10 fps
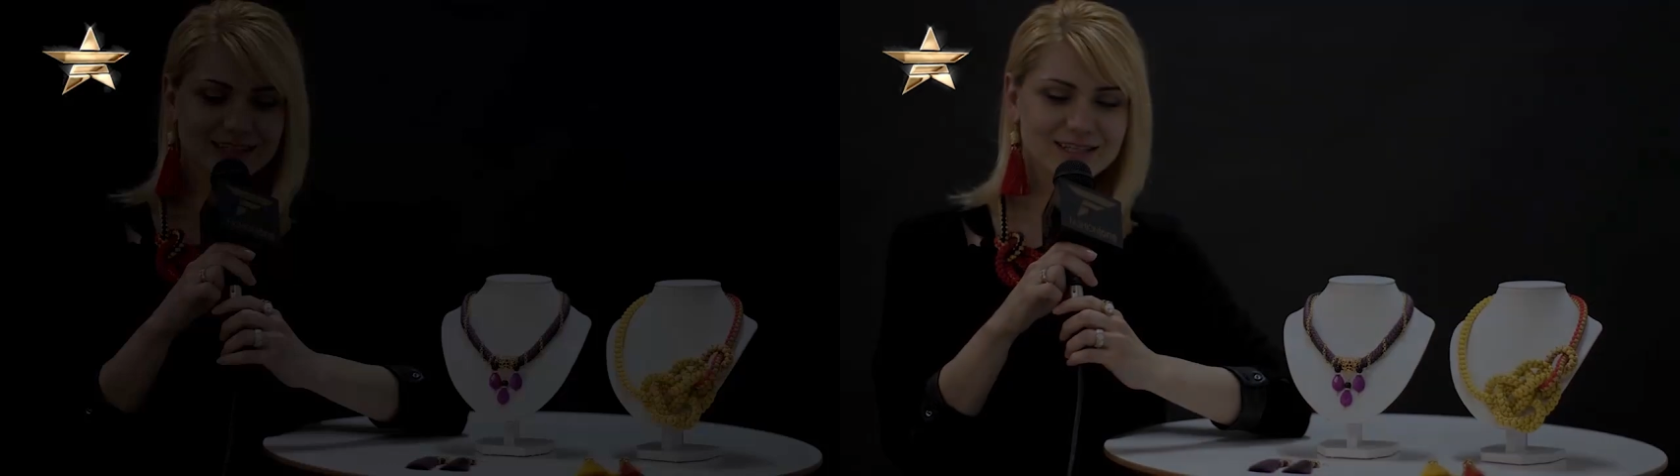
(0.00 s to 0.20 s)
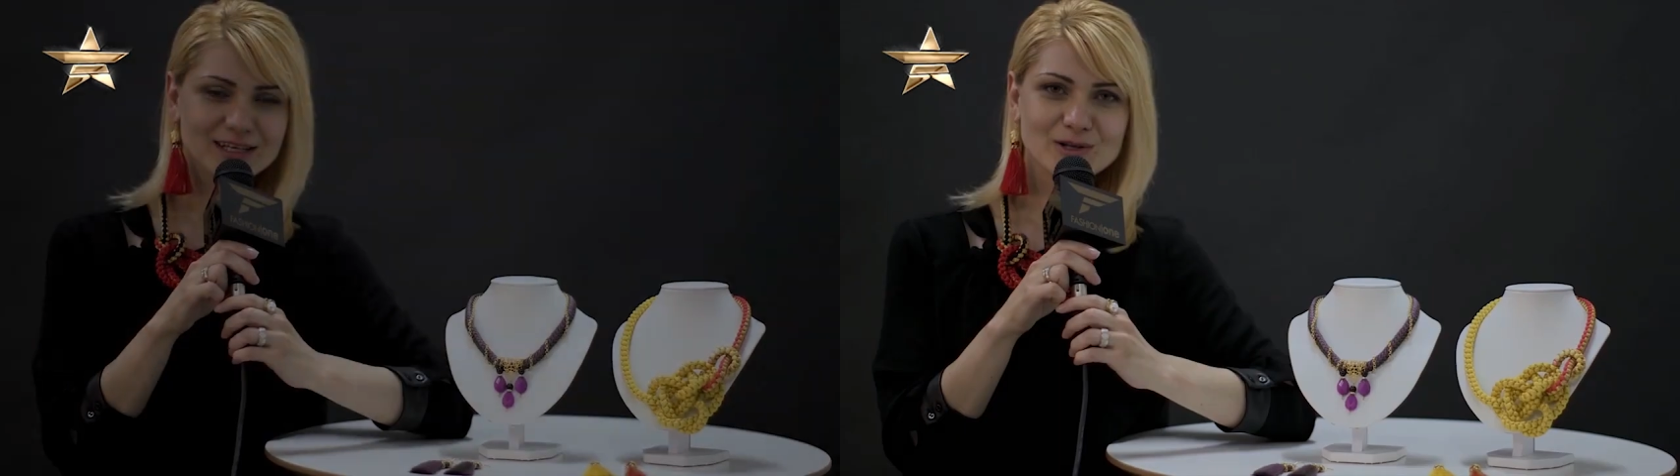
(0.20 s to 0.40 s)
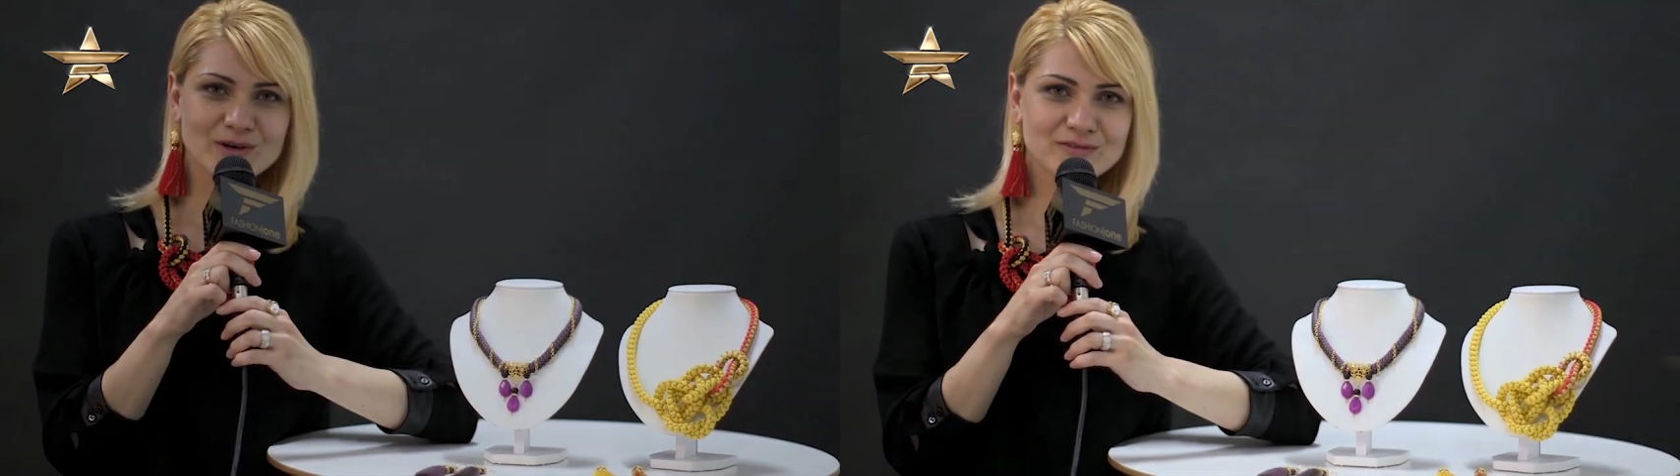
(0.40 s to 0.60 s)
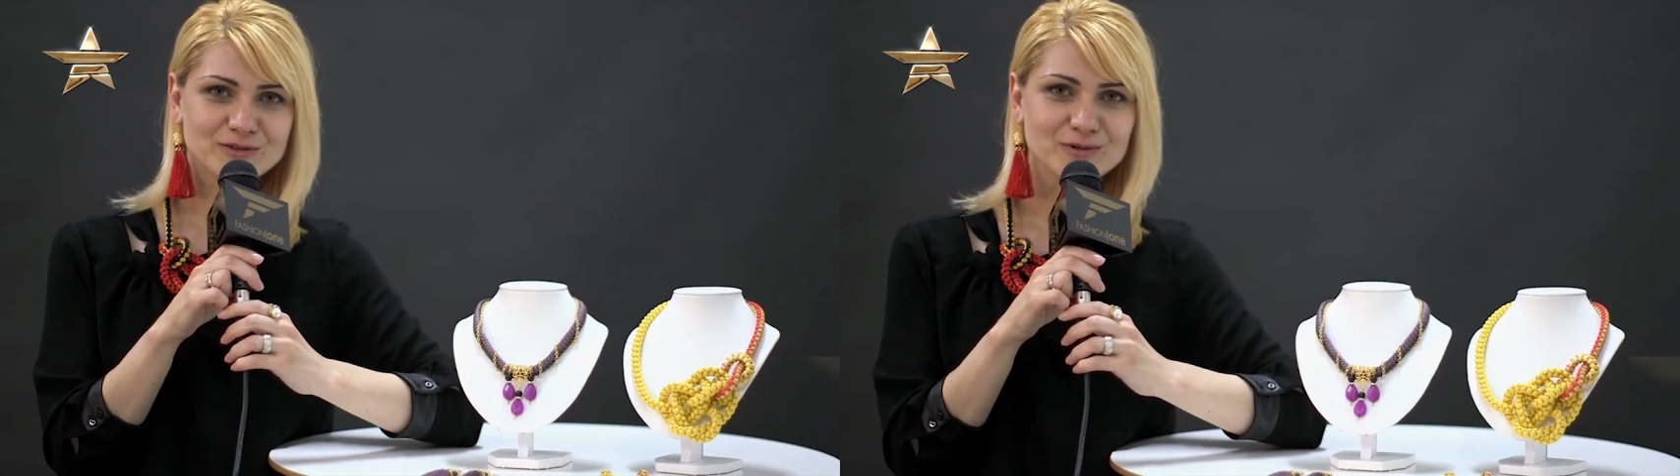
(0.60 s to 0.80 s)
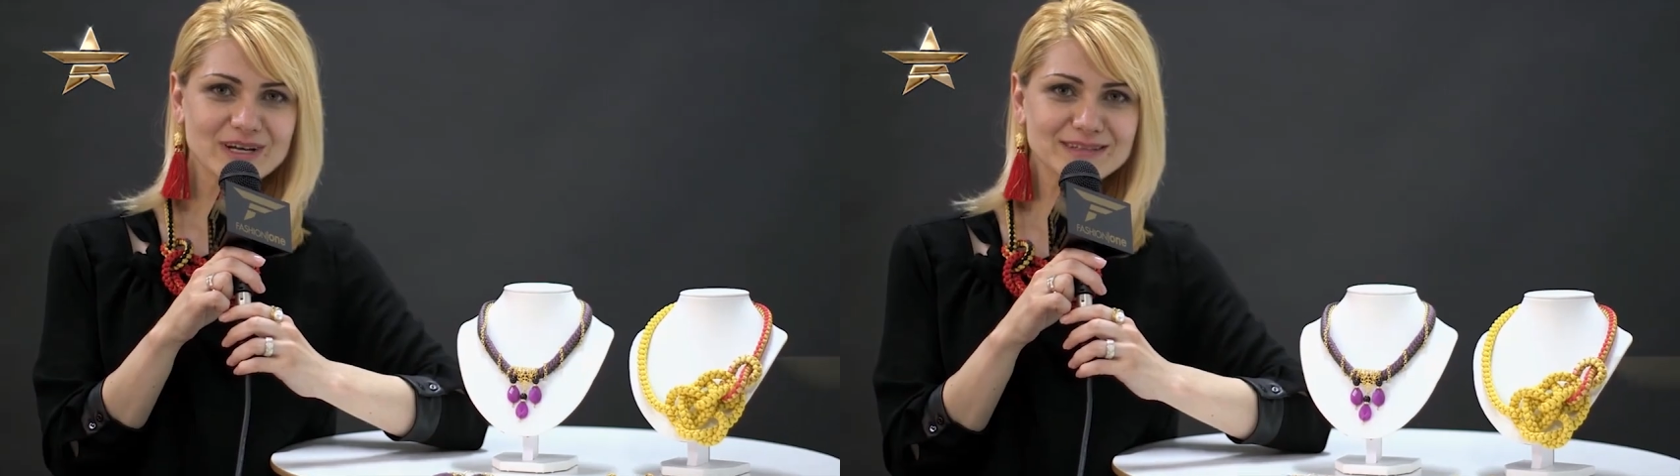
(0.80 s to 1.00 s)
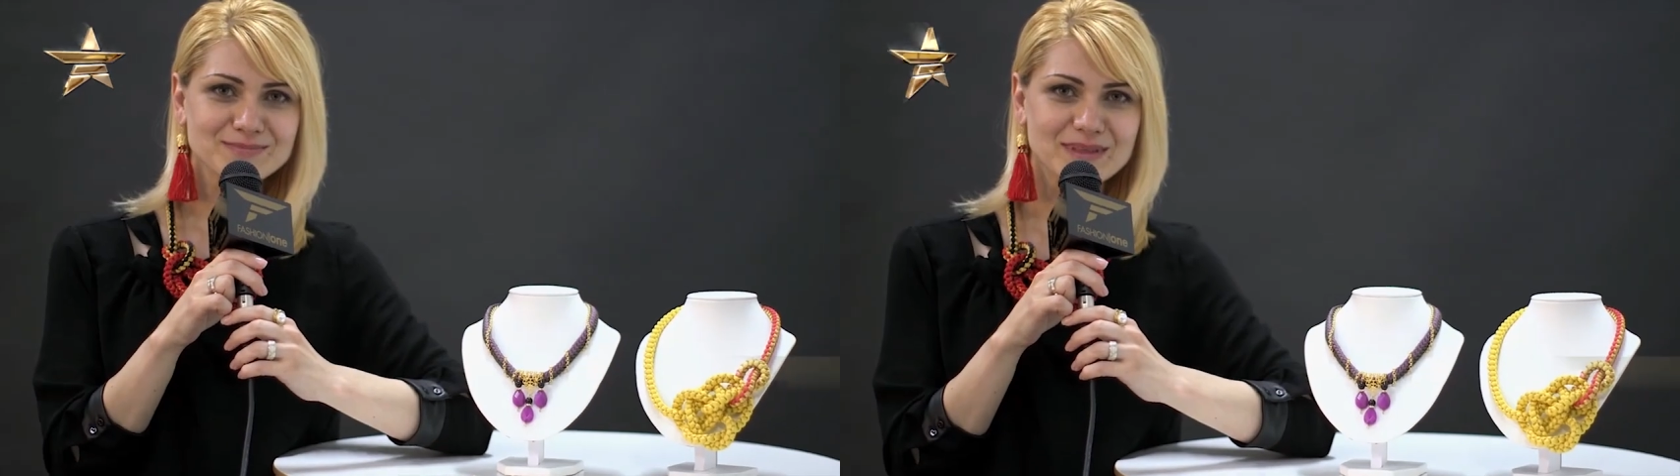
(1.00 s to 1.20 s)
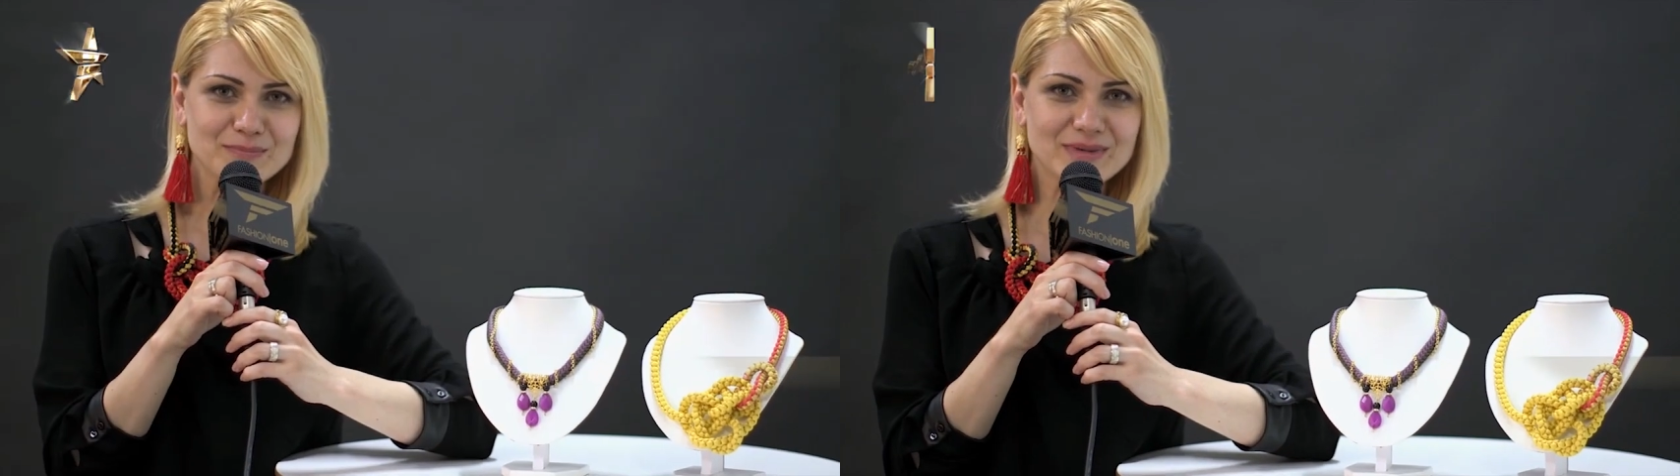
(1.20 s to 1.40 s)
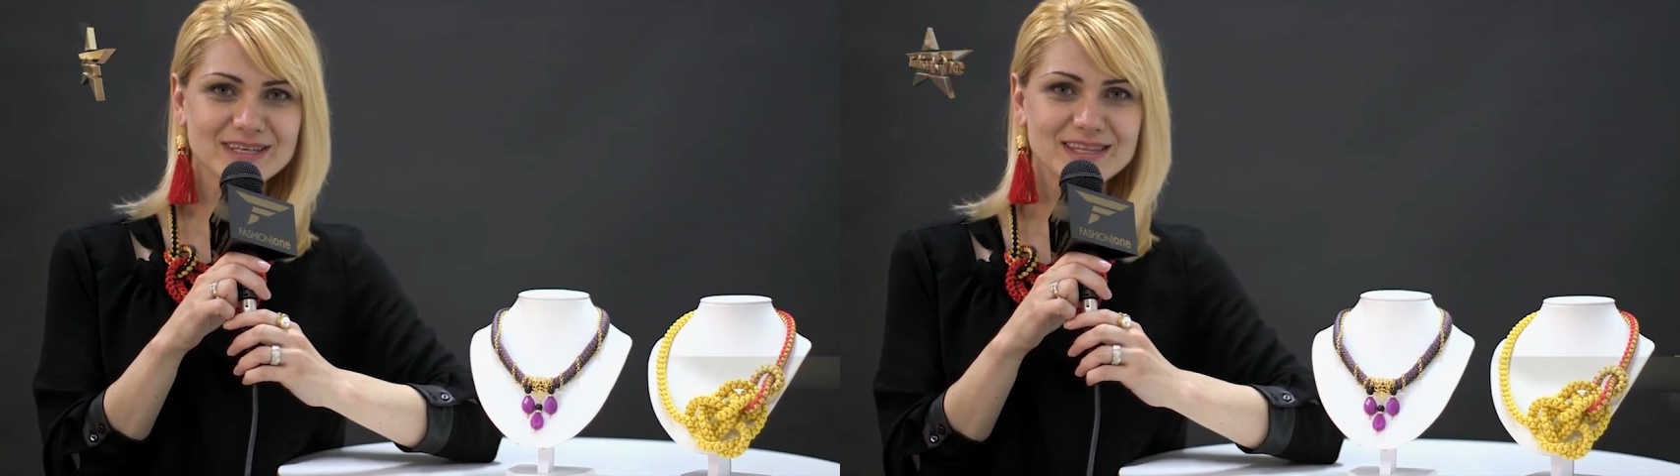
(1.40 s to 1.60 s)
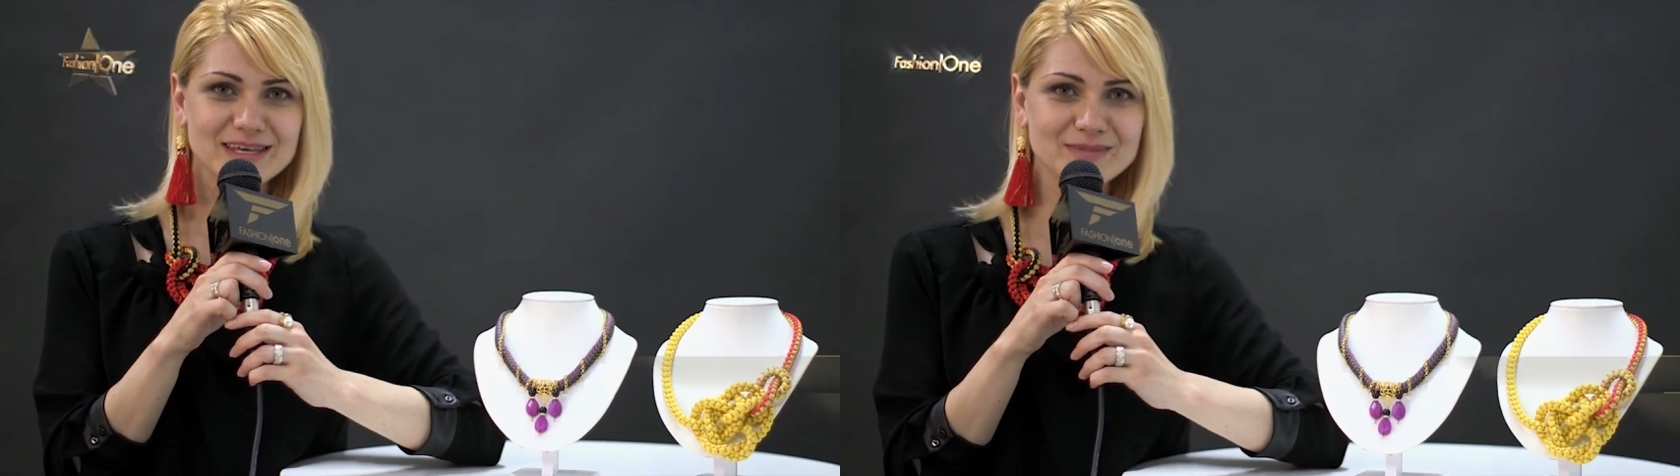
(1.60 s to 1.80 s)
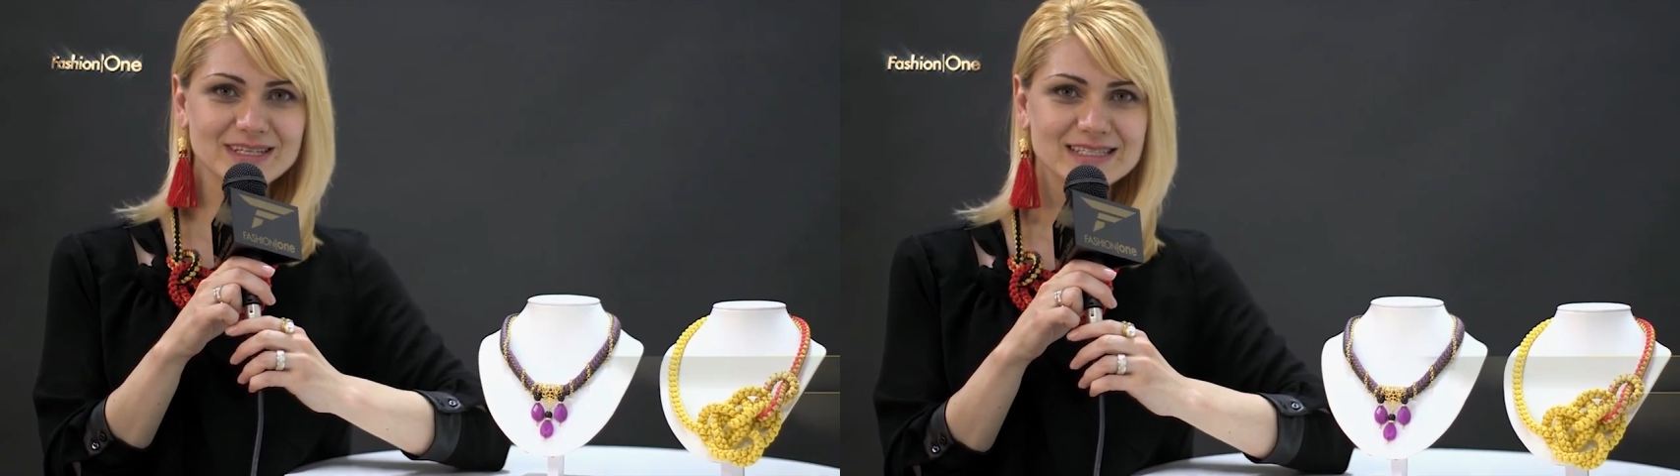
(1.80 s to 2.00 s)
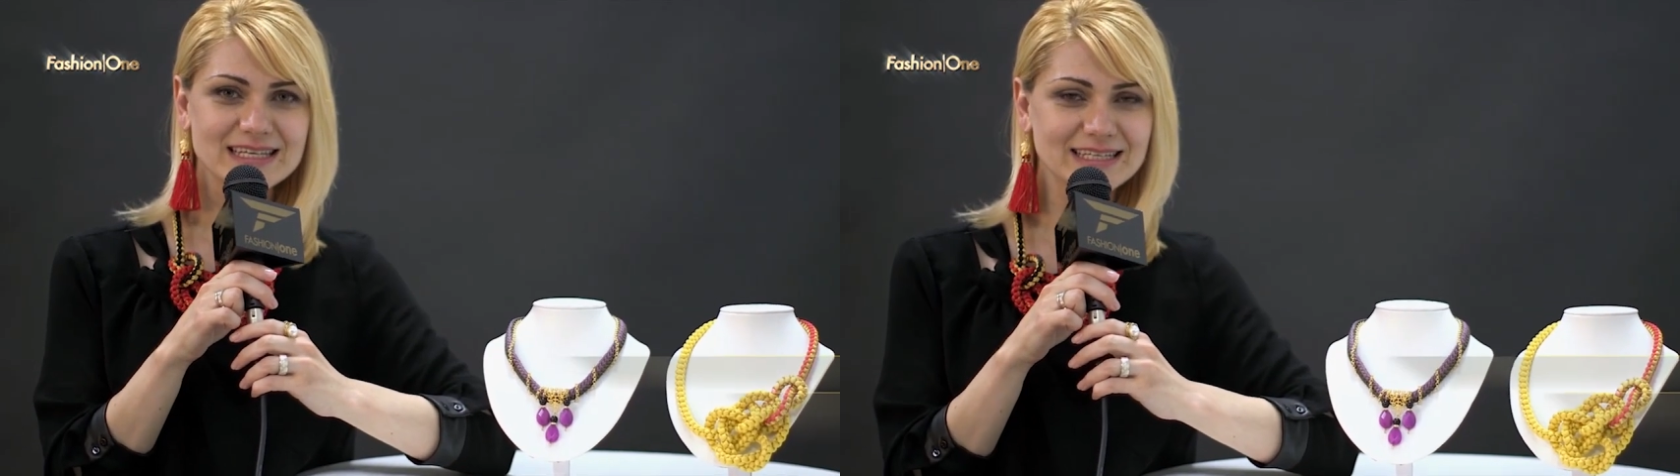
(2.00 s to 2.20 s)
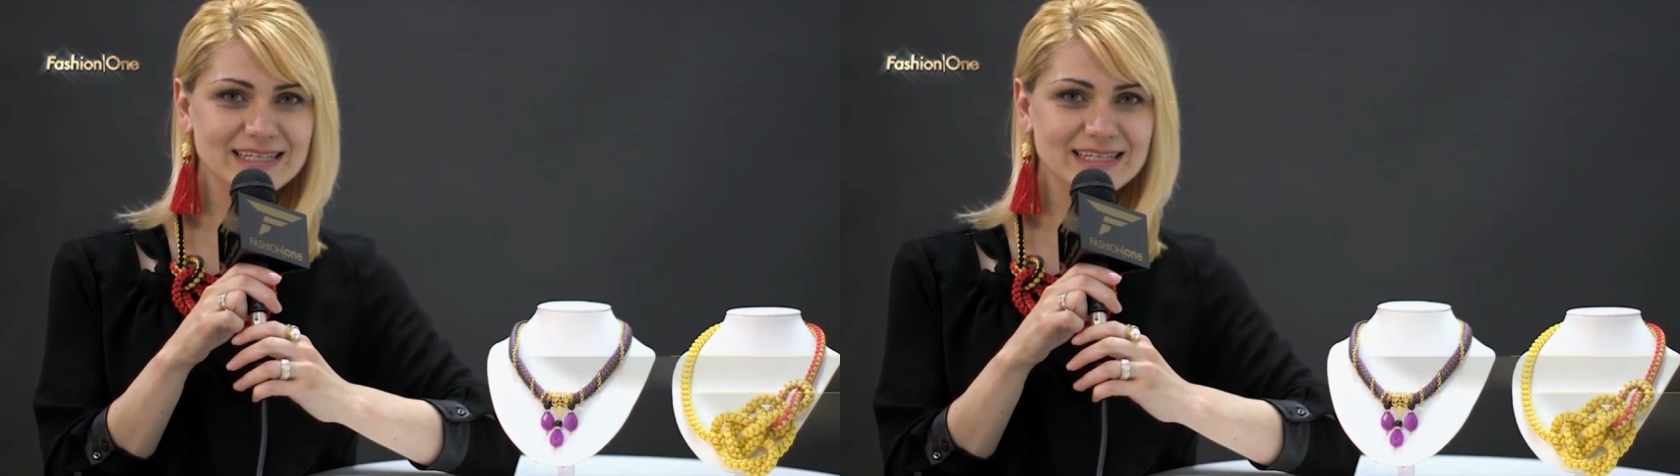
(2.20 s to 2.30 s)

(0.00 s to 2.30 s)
Hello everyone, my name is